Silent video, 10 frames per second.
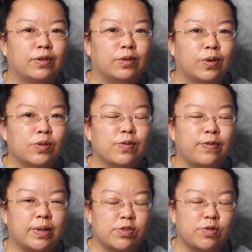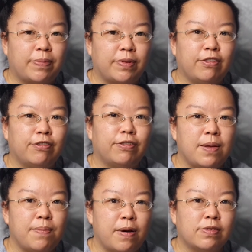those with disruptive
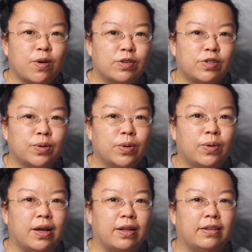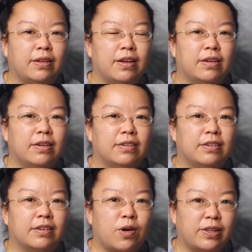impulse control and
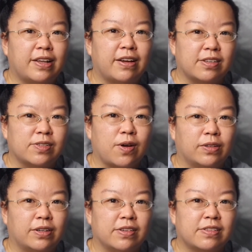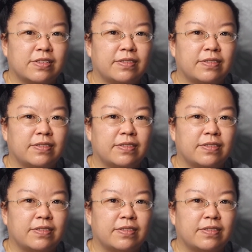conduct disorders.